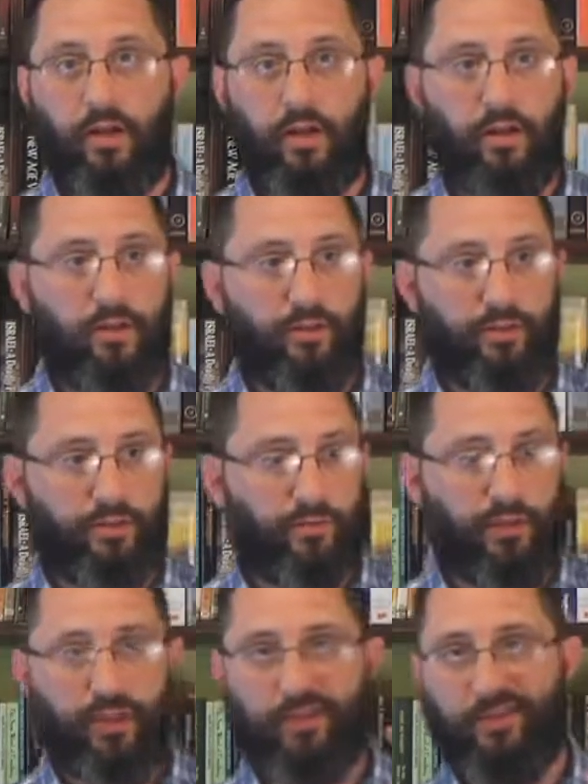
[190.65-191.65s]
uh,
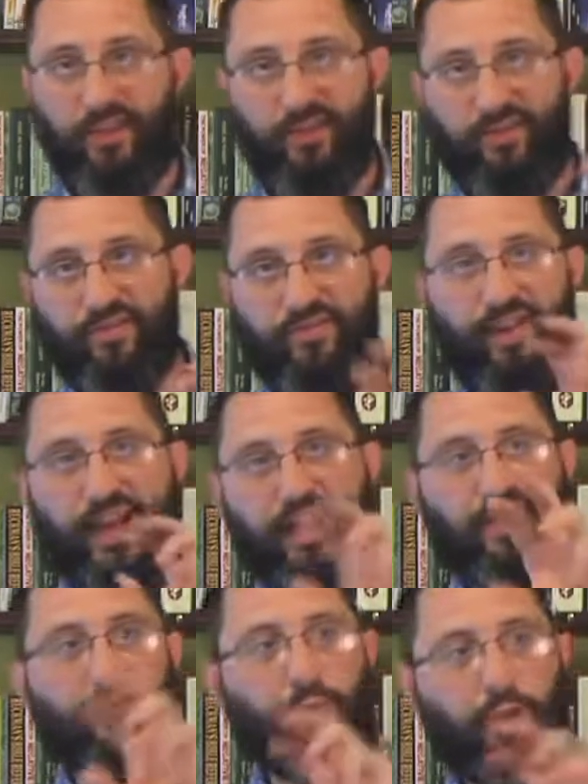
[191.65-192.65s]
some kind of thing, a
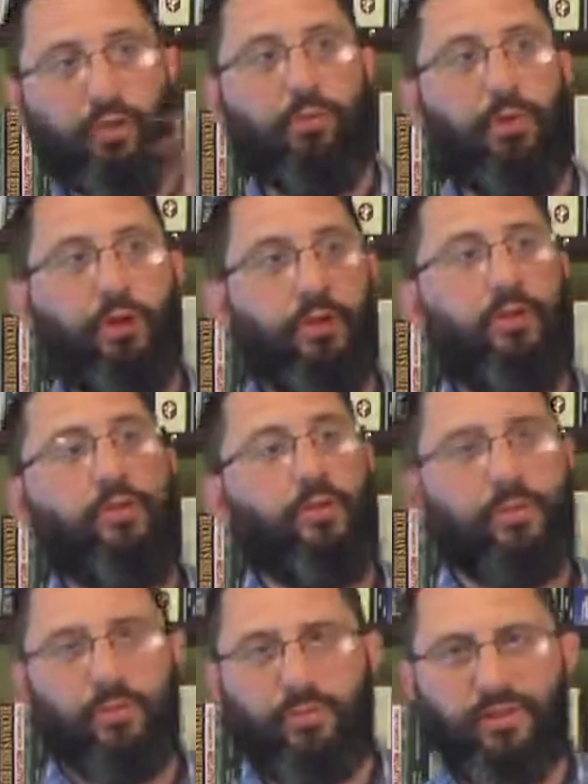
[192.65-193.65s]
faggot's will burn
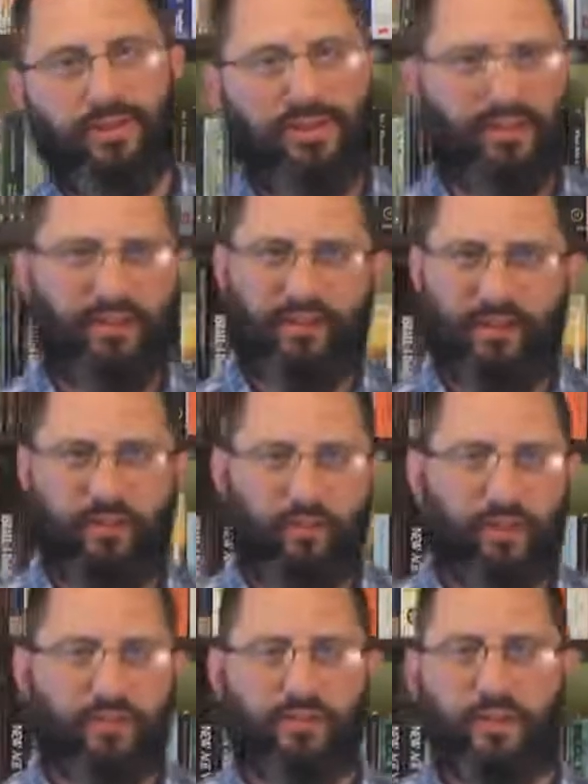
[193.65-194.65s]
or something like that. I
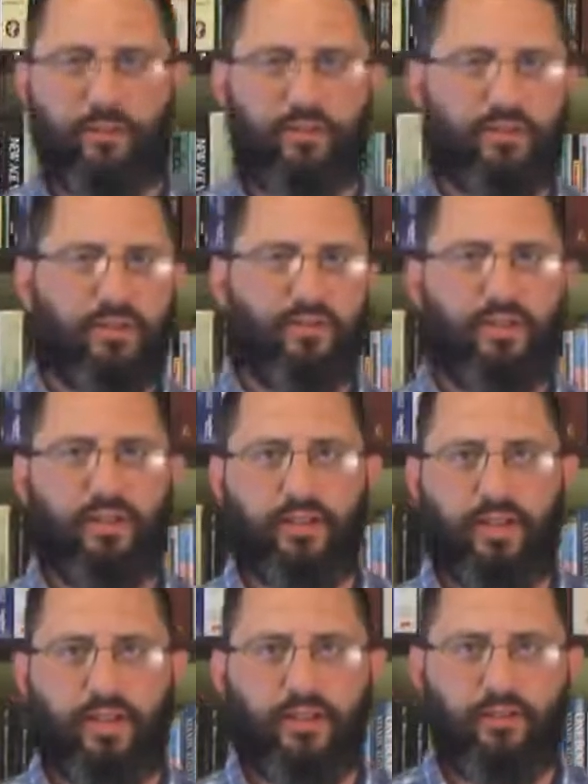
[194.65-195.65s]
don't waste time with stuff like
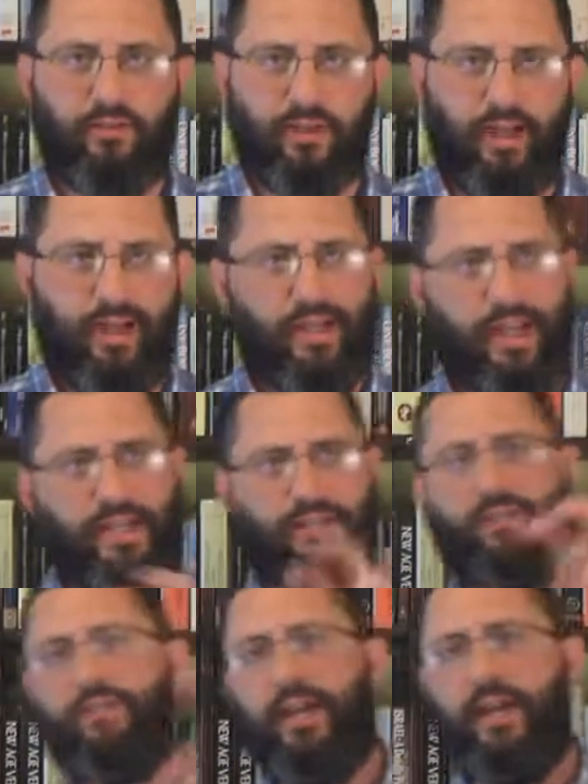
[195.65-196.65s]
that. You know, God
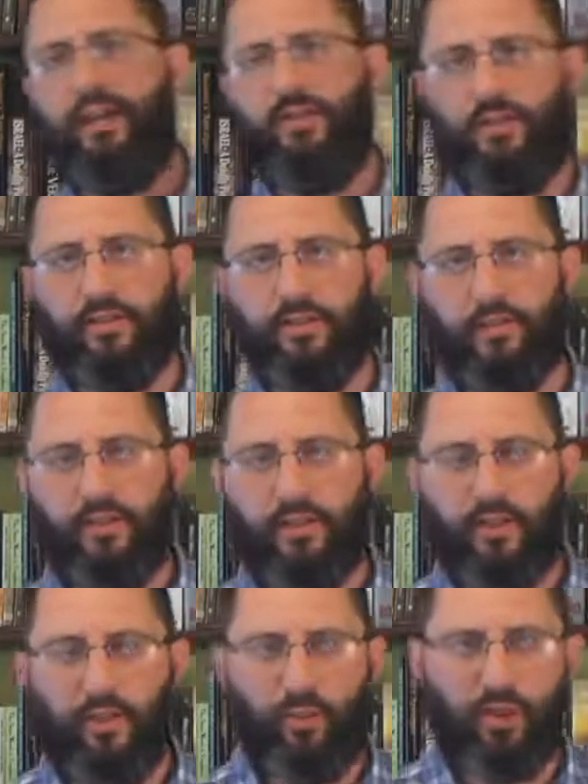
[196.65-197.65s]
hates fags like the
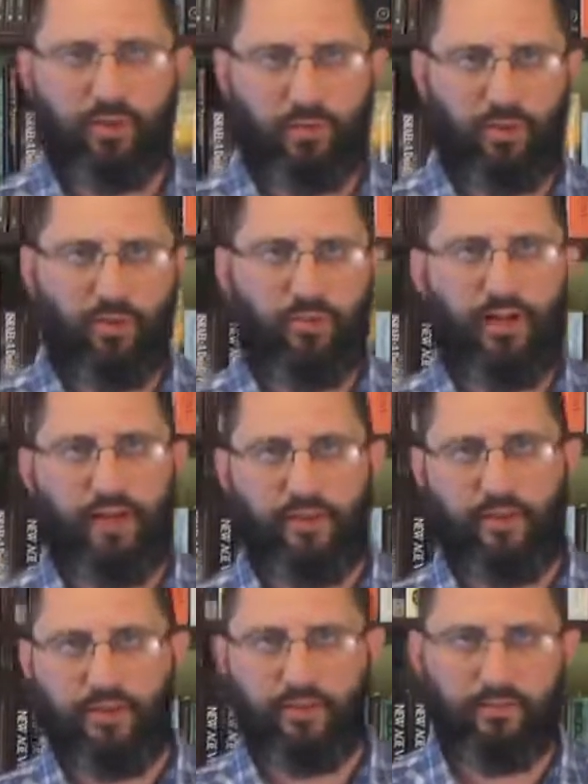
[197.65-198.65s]
Westboro
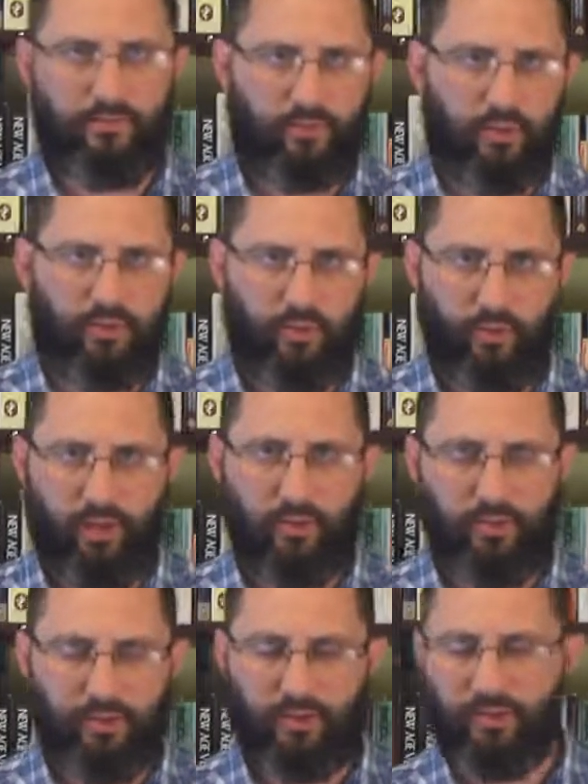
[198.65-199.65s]
Catholic controlled
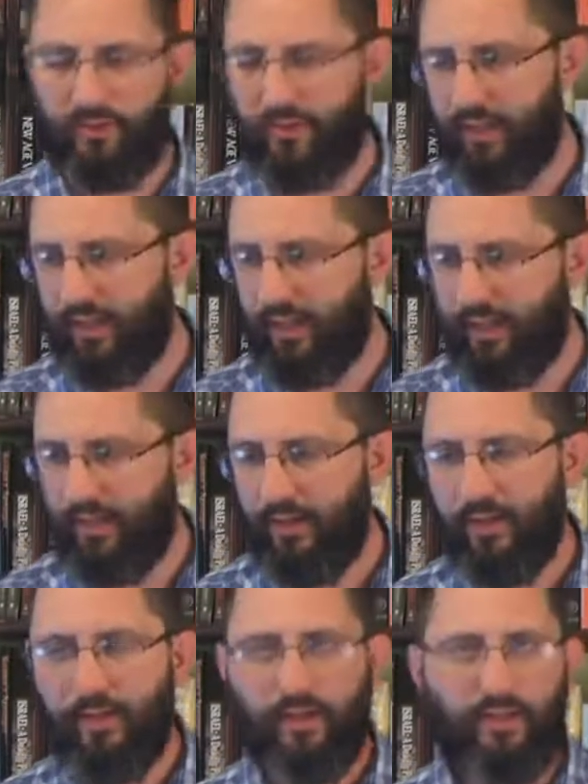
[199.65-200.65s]
opposition thing had.
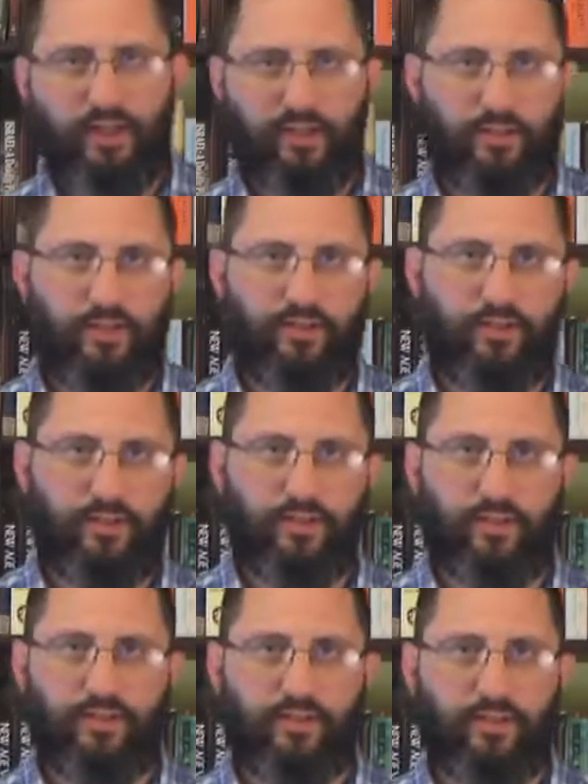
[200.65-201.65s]
That's nonsense.
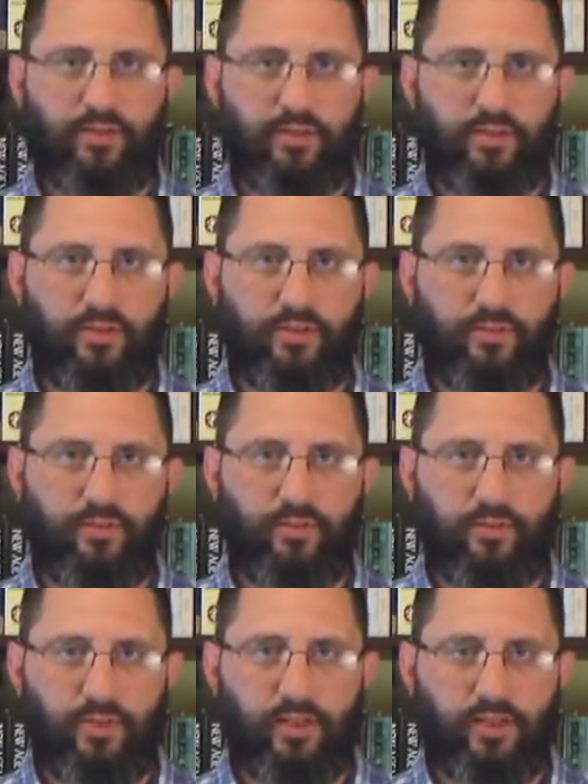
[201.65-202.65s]
That stuff is just
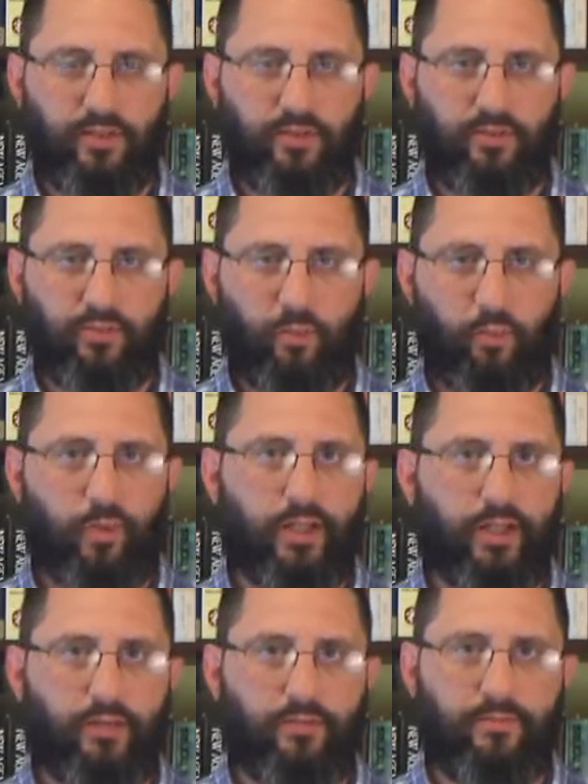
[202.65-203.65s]
ridiculous,
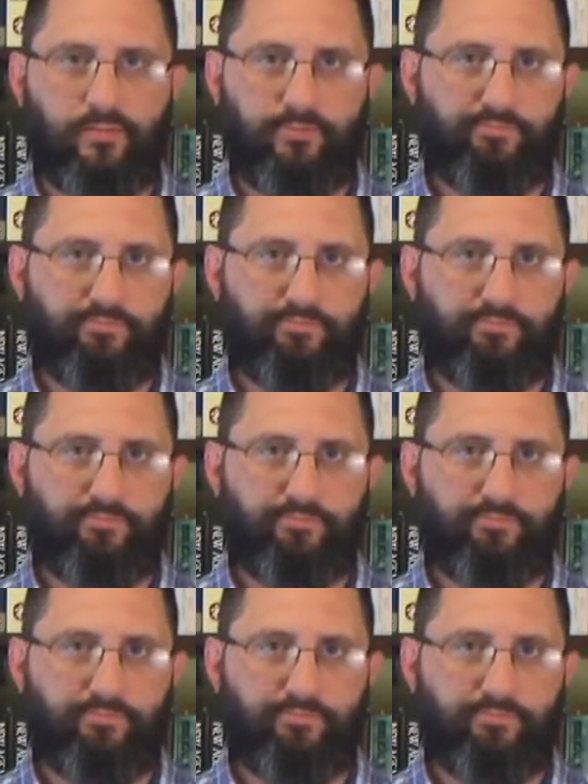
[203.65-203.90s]
wicked